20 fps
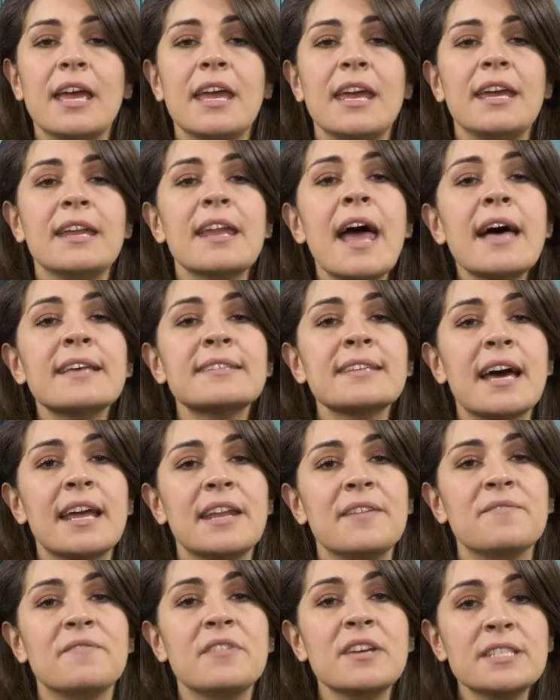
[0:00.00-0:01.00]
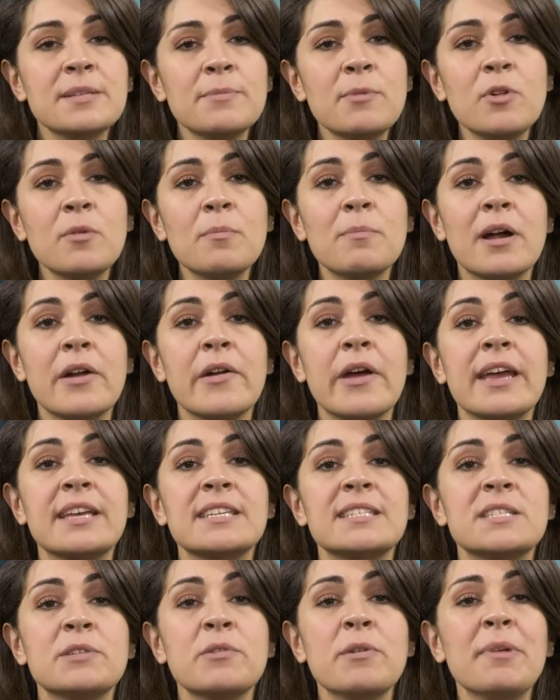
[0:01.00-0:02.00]
It has an invisible but
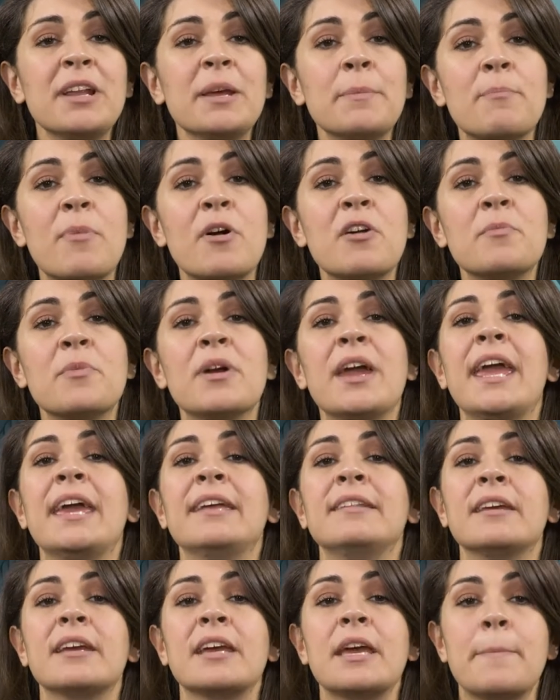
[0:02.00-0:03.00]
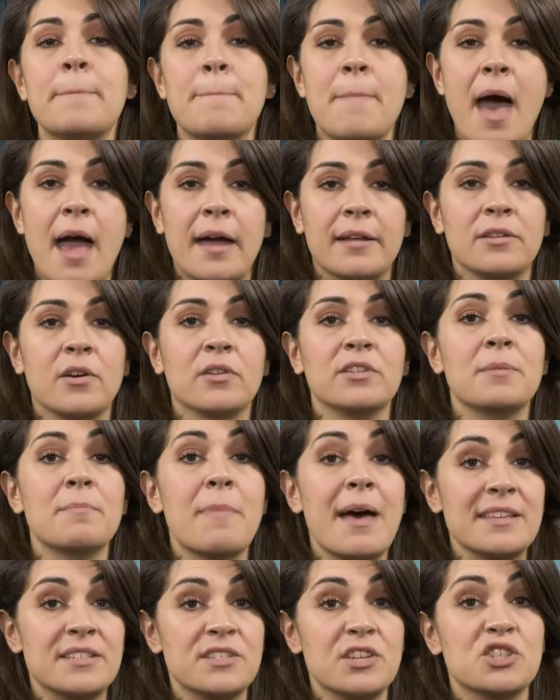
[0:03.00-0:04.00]
extremely permeating impact on the
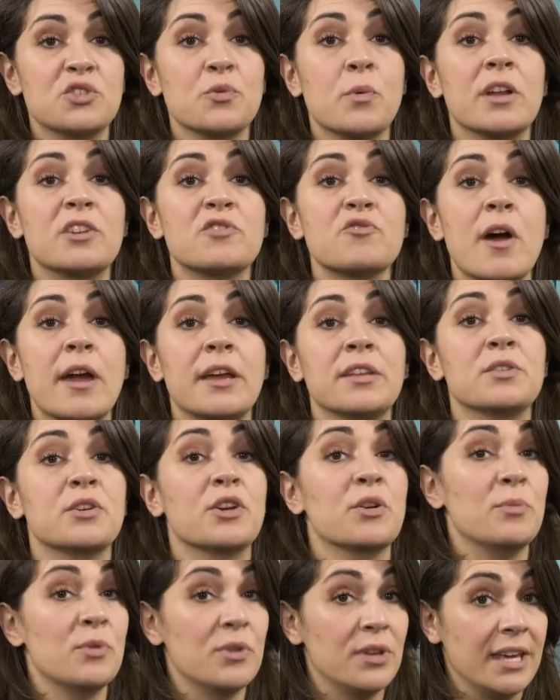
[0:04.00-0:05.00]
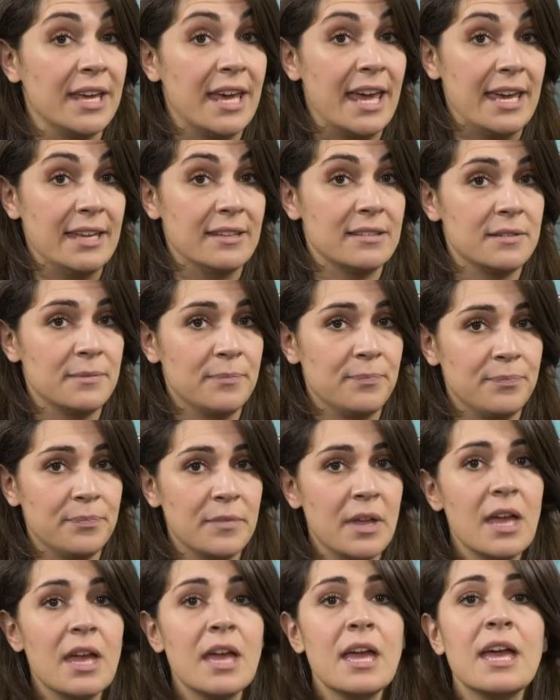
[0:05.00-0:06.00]
message we are trying to communicate.
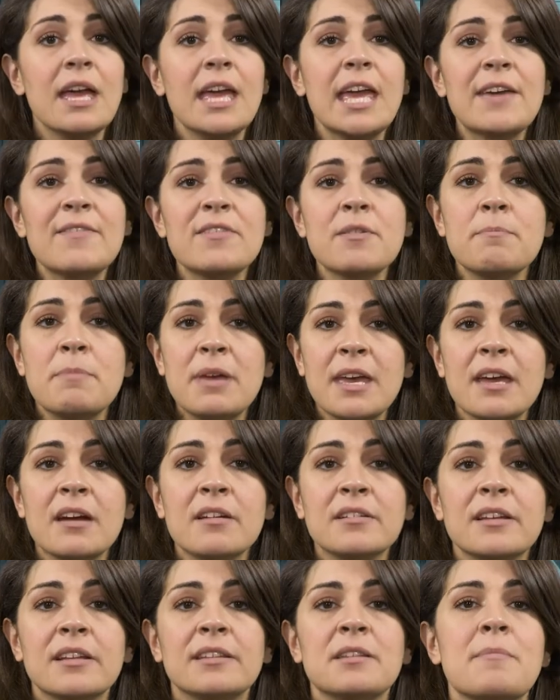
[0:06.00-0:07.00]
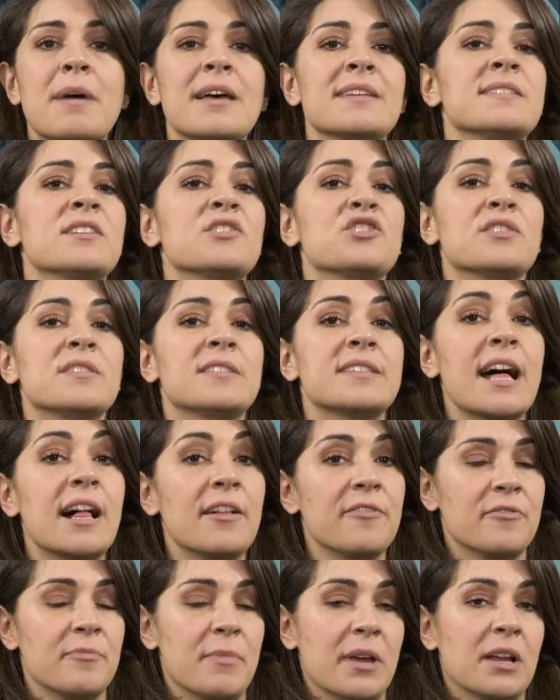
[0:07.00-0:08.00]
Even bigger than the message
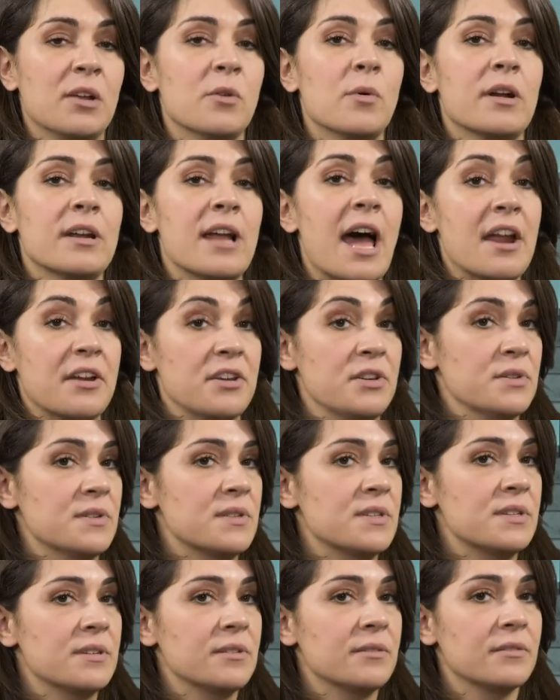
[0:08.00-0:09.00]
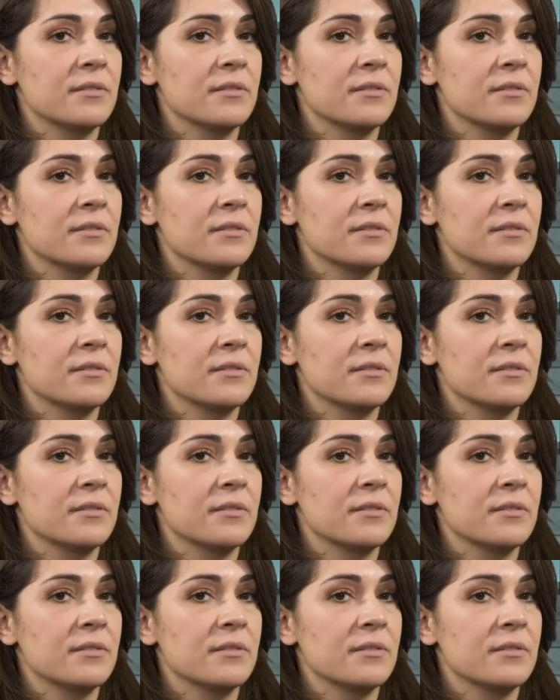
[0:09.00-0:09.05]
itself, McLuhan argues.